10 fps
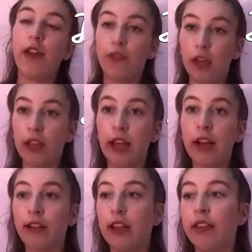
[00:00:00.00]
if in
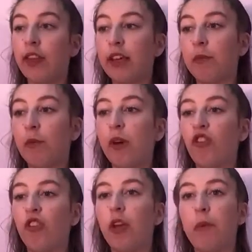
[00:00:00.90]
acting and they ask me
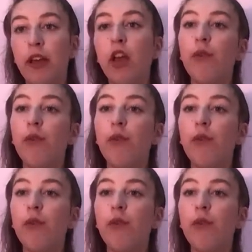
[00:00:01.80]
questions, I'm like,